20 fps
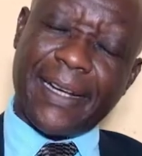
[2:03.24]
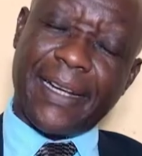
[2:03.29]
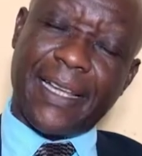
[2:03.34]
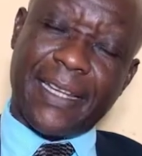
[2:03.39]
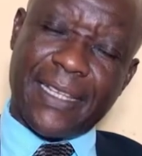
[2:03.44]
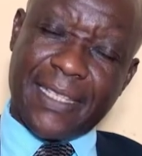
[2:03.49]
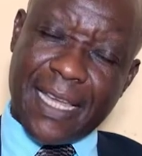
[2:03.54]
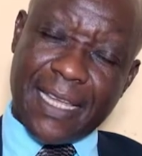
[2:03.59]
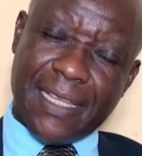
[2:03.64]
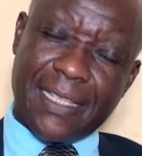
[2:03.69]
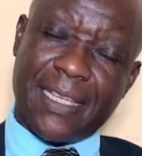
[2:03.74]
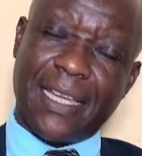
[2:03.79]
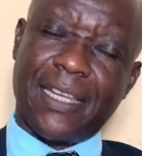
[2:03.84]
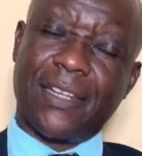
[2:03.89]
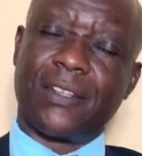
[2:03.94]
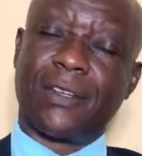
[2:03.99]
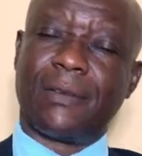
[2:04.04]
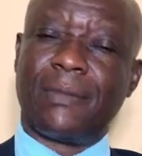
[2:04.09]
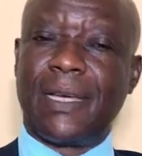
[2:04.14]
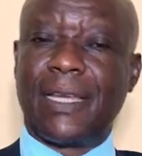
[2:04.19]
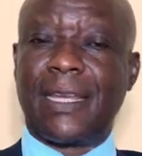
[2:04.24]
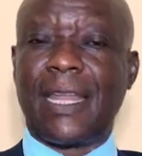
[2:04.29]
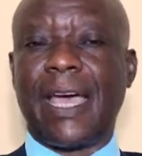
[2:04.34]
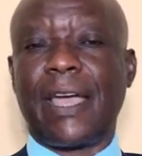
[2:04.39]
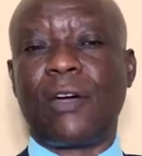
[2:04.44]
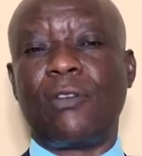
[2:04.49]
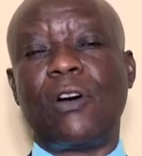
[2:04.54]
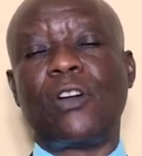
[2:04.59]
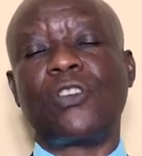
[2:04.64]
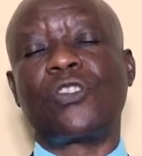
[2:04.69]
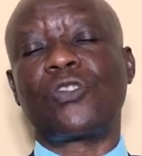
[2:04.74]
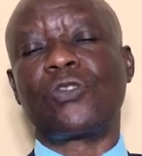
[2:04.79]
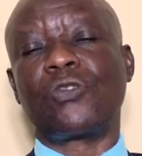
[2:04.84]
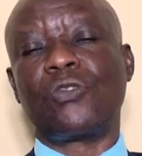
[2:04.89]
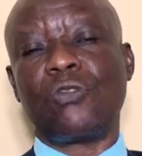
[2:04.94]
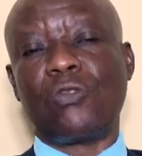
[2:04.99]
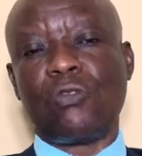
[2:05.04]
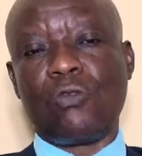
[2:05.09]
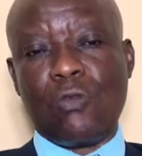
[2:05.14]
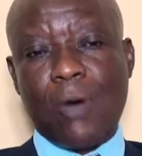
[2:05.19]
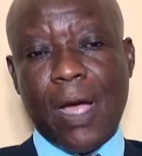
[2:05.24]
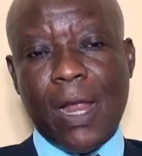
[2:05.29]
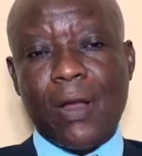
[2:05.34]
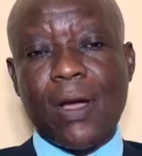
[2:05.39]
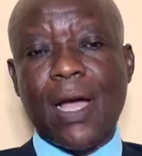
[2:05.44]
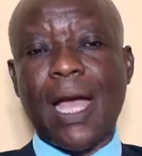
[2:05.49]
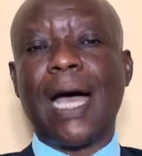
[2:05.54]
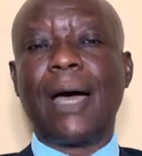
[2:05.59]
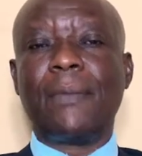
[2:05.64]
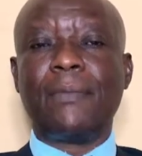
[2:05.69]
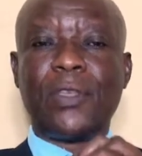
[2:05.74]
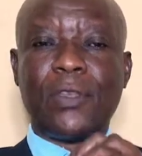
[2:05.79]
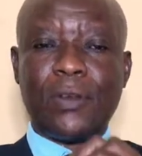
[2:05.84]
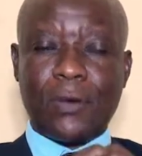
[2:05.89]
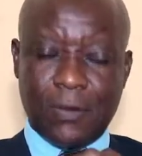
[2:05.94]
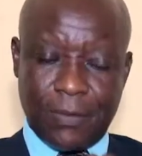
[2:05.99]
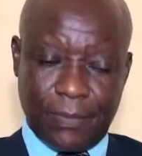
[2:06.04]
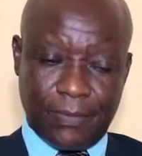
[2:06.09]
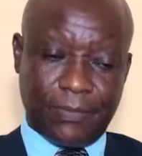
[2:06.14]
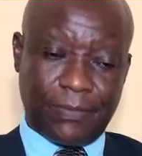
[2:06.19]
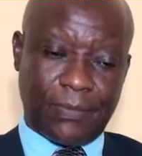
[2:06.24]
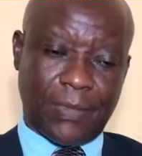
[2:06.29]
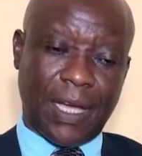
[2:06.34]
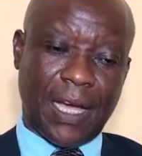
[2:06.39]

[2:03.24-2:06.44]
ladies and gentlemen, I want to welcome you